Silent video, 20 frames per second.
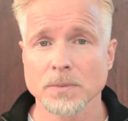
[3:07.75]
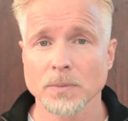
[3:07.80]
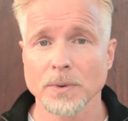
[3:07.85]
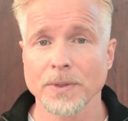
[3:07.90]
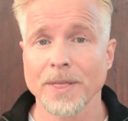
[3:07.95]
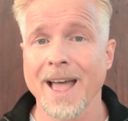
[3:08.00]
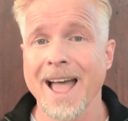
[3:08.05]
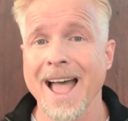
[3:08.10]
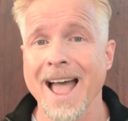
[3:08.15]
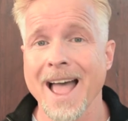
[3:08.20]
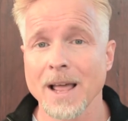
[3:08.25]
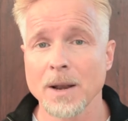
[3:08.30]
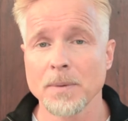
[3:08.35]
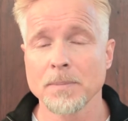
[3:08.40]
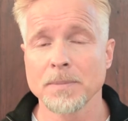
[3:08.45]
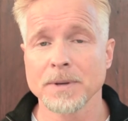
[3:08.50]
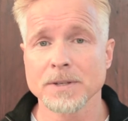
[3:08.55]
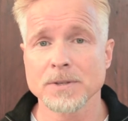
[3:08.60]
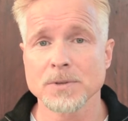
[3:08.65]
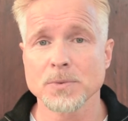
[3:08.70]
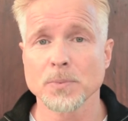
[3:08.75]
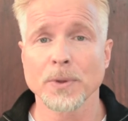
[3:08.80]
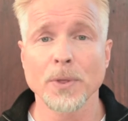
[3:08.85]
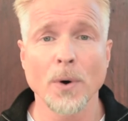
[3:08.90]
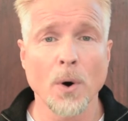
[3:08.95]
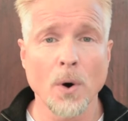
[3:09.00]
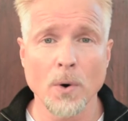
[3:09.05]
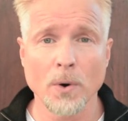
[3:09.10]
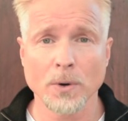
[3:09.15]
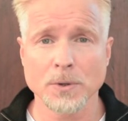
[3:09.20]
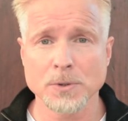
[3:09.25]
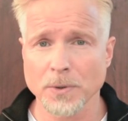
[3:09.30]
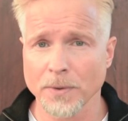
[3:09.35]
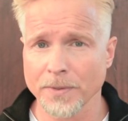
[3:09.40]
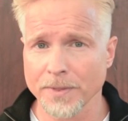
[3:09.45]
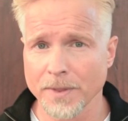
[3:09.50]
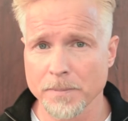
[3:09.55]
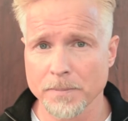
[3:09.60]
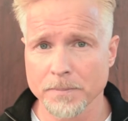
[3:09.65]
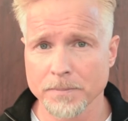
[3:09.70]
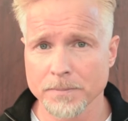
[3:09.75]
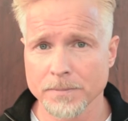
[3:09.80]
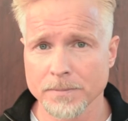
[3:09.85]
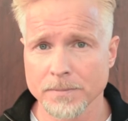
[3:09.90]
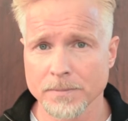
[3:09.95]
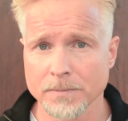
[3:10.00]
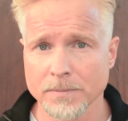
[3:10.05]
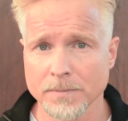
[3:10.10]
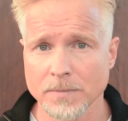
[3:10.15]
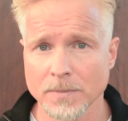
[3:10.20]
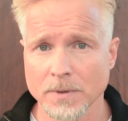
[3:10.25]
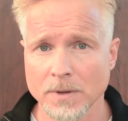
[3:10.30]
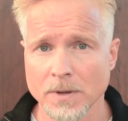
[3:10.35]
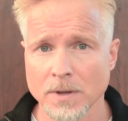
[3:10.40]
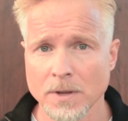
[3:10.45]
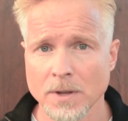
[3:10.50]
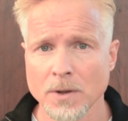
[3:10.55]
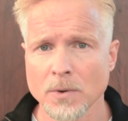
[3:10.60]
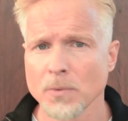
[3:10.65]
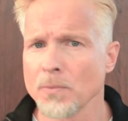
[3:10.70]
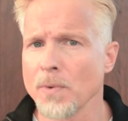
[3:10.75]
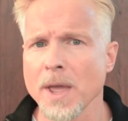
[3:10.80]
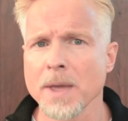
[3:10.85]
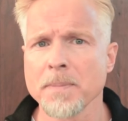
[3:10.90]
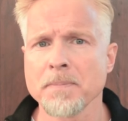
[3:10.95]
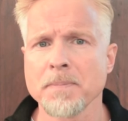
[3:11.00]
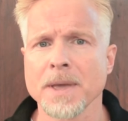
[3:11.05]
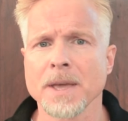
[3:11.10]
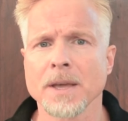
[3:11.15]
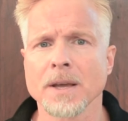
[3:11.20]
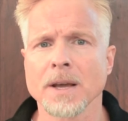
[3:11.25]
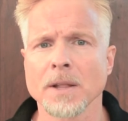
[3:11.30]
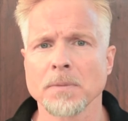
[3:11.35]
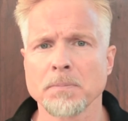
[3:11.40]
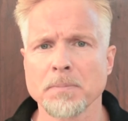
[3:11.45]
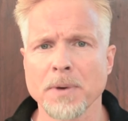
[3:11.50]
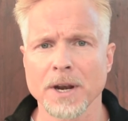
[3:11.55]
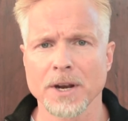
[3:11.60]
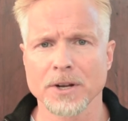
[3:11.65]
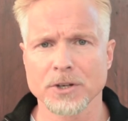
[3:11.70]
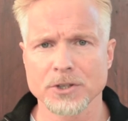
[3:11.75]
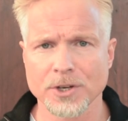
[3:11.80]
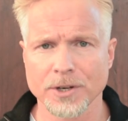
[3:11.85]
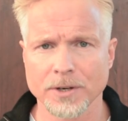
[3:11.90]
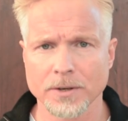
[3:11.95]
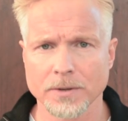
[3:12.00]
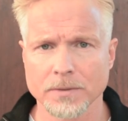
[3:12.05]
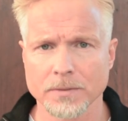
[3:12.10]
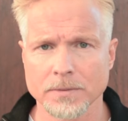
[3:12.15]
with helmets with horns on them, raping and pillaging.